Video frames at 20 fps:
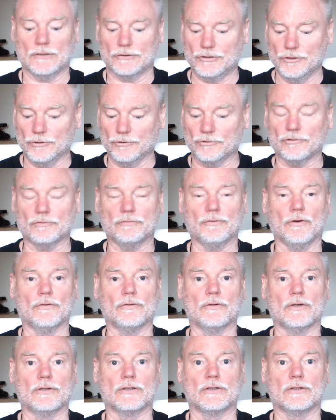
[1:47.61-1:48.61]
choose the
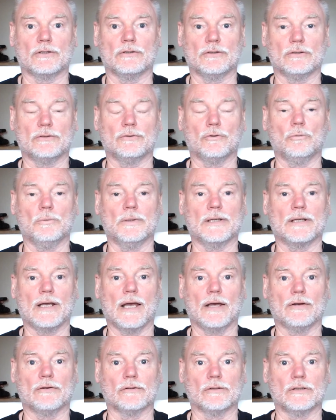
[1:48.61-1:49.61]
font like you normally
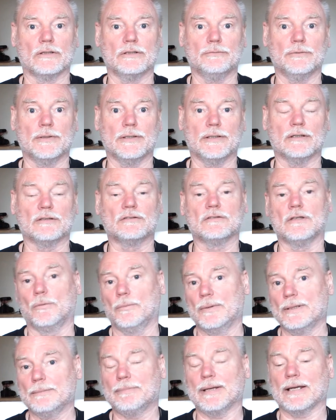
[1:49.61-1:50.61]
can on an e-reader, so I
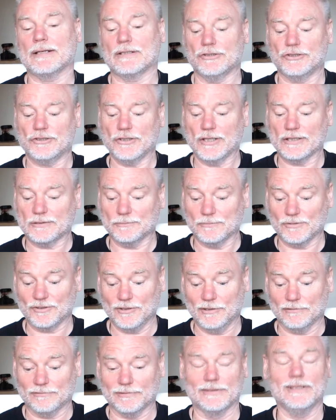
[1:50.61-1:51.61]
went back and checked it
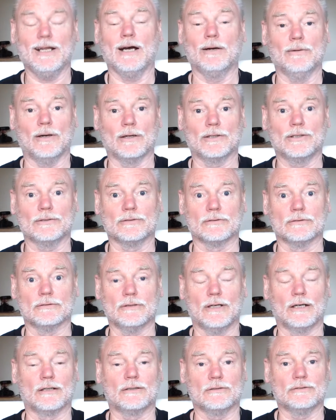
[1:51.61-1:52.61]
myself, and no, I
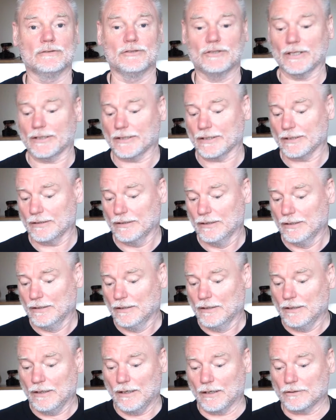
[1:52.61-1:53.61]
couldn't check it.
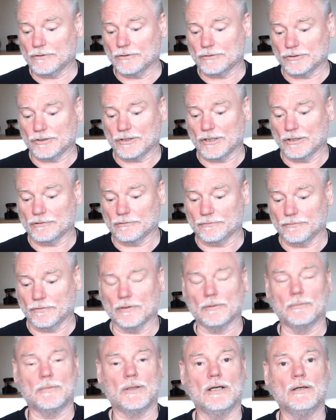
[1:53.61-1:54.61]
I couldn't change the
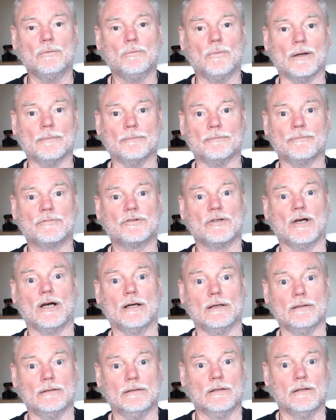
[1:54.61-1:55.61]
font on my own one.
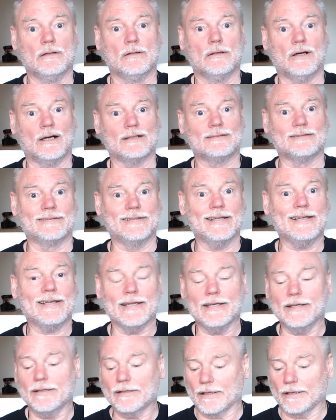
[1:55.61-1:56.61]
So, I had to dig
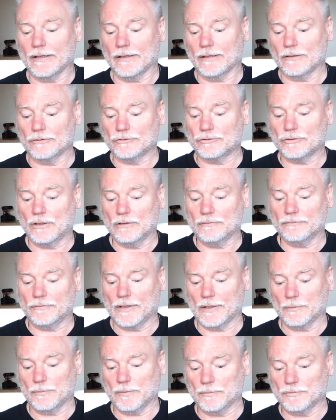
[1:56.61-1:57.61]
in there and try and
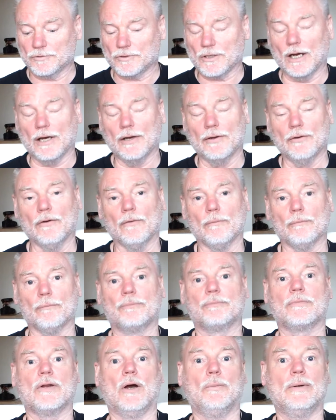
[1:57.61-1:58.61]
find out what was going on.
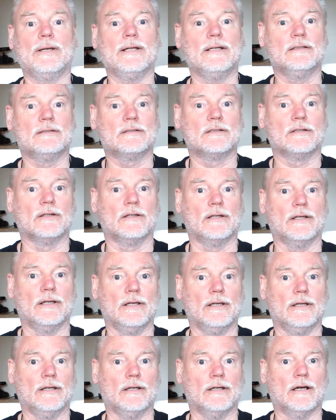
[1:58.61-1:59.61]
I went into
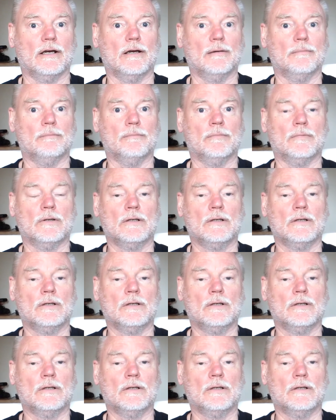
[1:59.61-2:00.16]
the